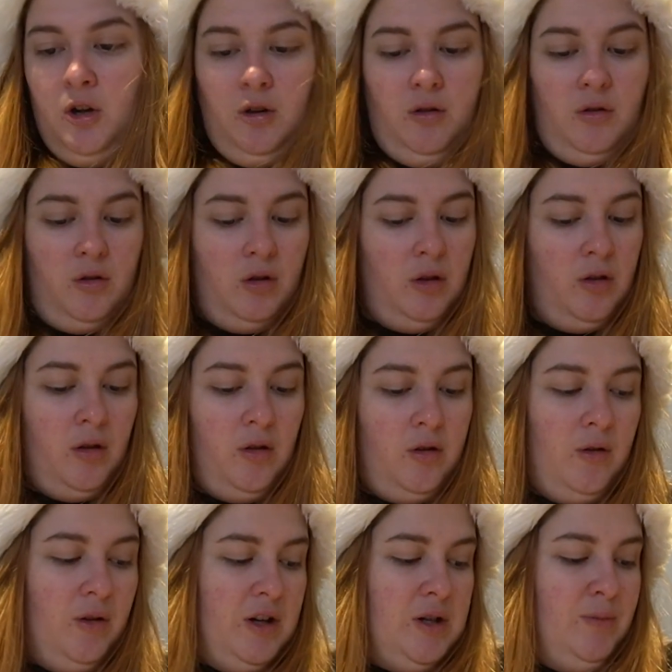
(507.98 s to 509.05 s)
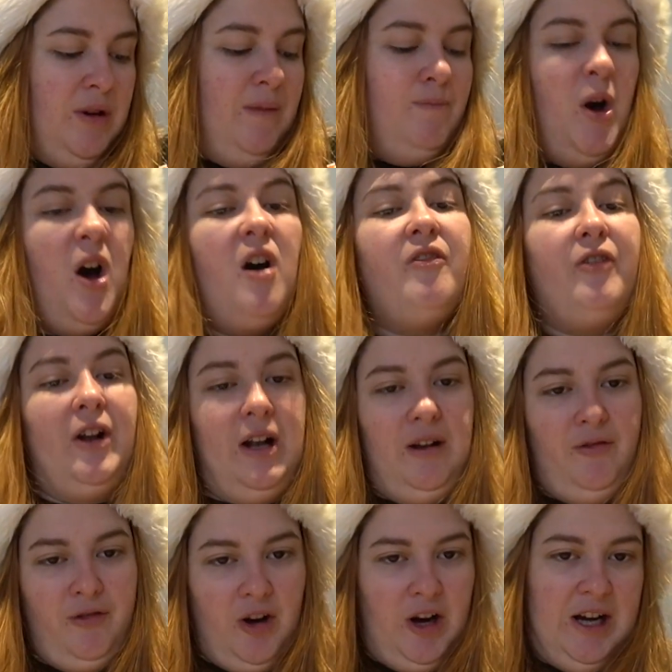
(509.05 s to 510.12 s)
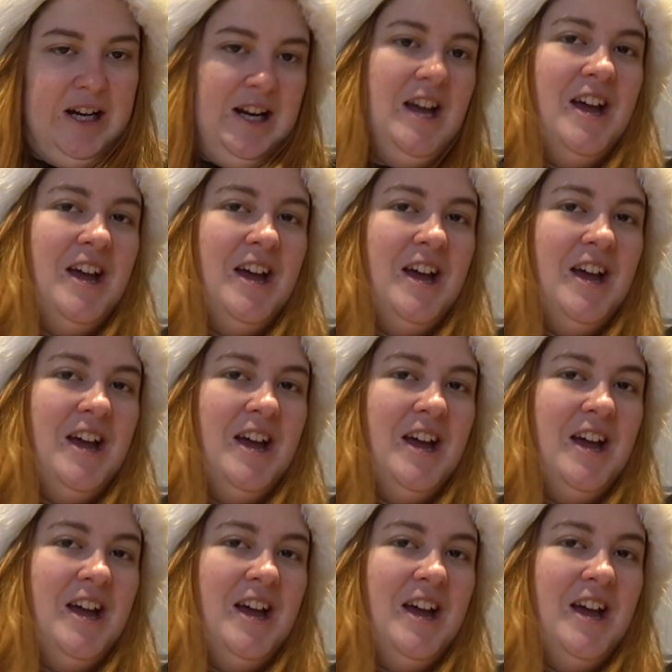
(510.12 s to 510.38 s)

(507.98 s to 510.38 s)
So this is going to be perfectly fine.